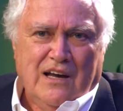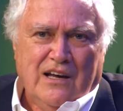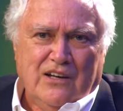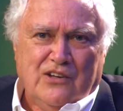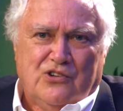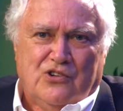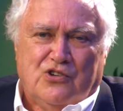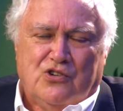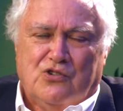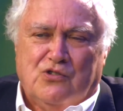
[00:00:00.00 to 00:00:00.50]

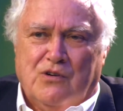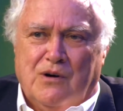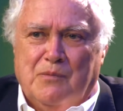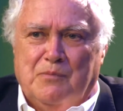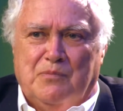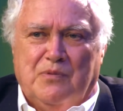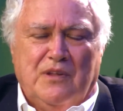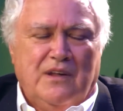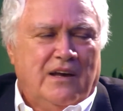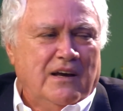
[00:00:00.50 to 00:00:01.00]
is
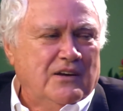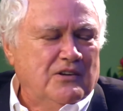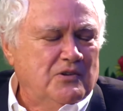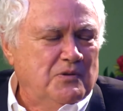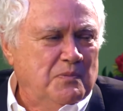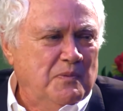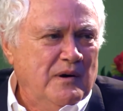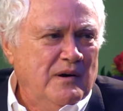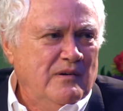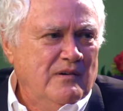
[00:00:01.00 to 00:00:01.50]
strip the
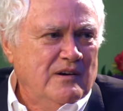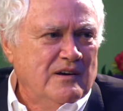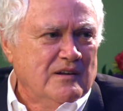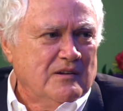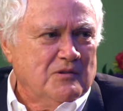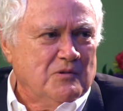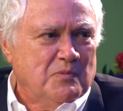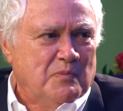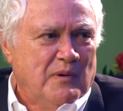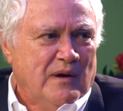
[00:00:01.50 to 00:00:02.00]

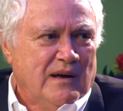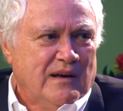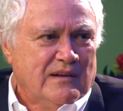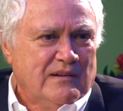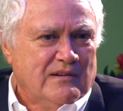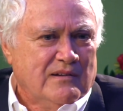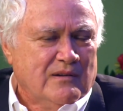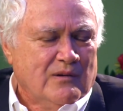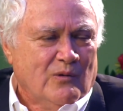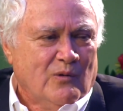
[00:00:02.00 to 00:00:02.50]
experience
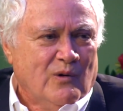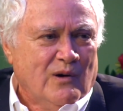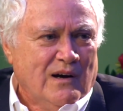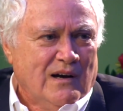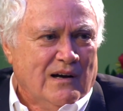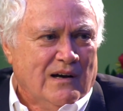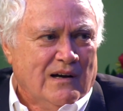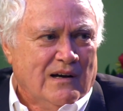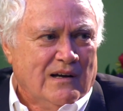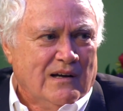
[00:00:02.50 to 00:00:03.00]
base
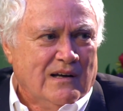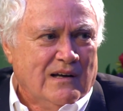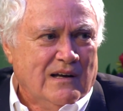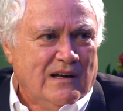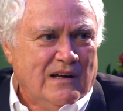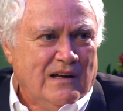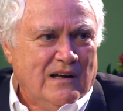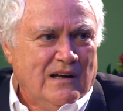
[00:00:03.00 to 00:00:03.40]
away.